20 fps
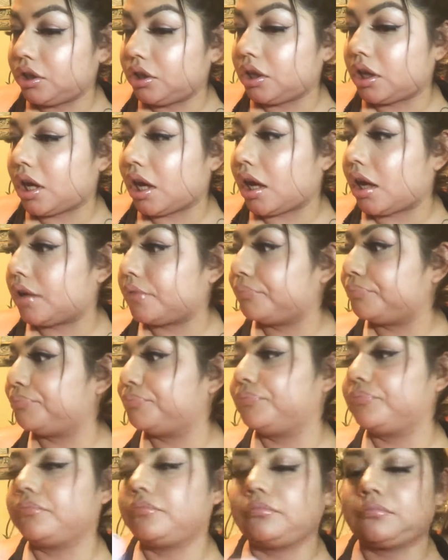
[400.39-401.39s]
yeah.
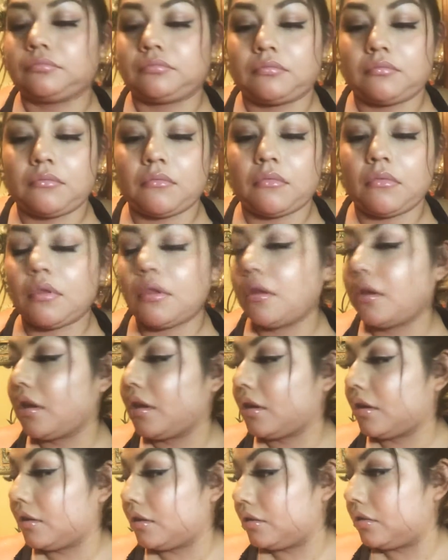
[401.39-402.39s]

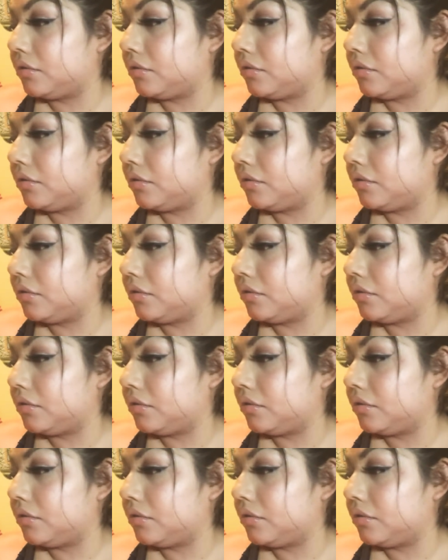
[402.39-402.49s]
I